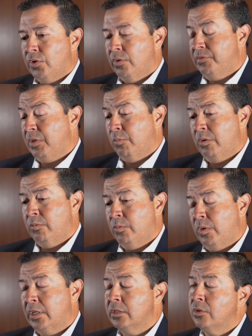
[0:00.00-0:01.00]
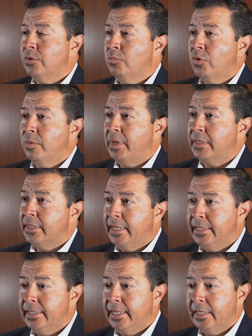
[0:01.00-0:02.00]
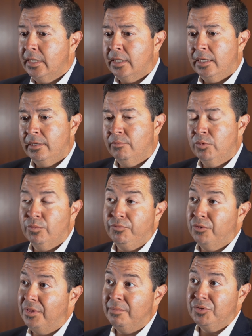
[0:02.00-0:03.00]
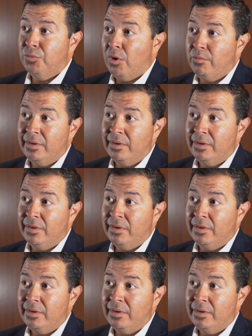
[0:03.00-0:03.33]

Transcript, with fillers: So if someone would want to learn more about the ADA, I would refer them to our